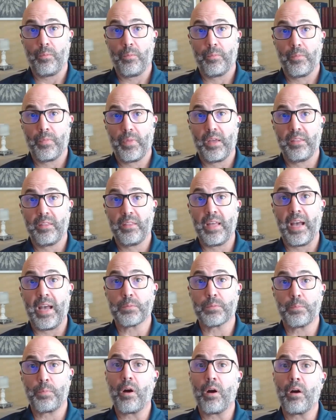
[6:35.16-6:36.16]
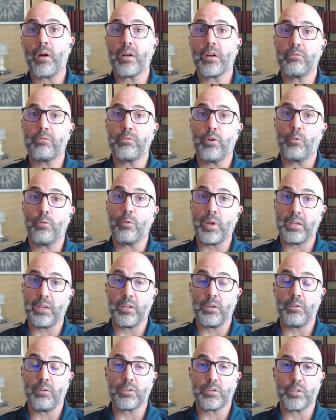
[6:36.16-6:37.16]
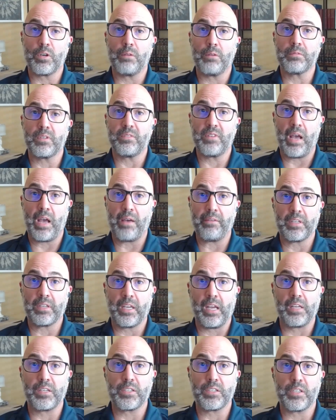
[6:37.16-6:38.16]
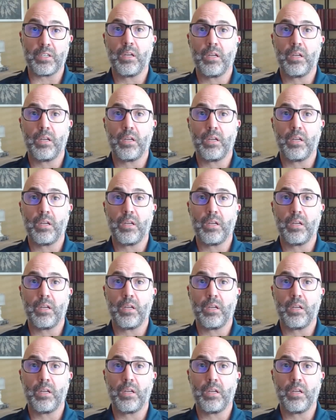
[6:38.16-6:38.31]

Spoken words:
And that's part of what we do in terms of navigation.